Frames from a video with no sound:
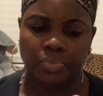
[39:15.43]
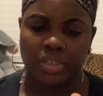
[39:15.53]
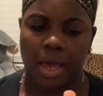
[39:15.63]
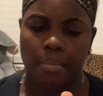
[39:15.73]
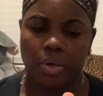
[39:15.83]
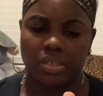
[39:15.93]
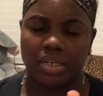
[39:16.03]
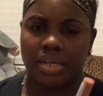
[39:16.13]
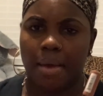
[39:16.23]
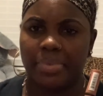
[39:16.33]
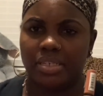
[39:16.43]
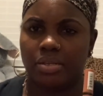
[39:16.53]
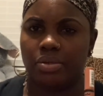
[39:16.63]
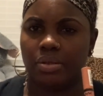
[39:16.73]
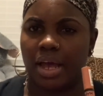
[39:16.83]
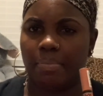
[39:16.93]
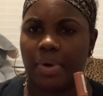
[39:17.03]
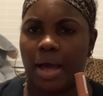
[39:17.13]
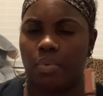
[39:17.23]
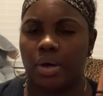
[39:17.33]
and most of the time it's either like
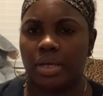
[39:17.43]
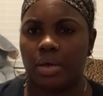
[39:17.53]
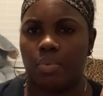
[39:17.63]
buy one get